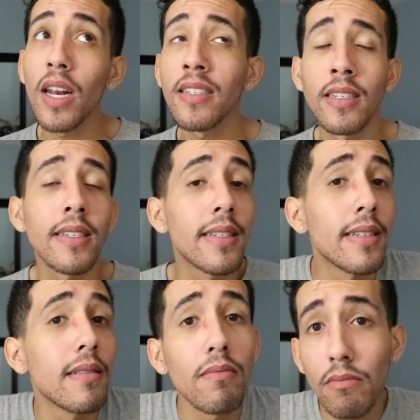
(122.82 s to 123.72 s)
let's
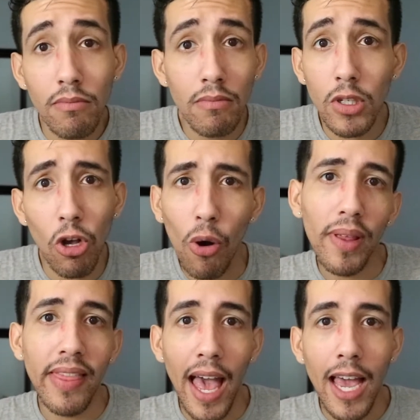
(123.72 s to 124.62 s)
just go
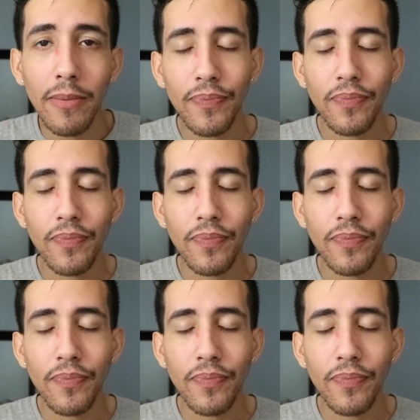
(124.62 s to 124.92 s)
with that.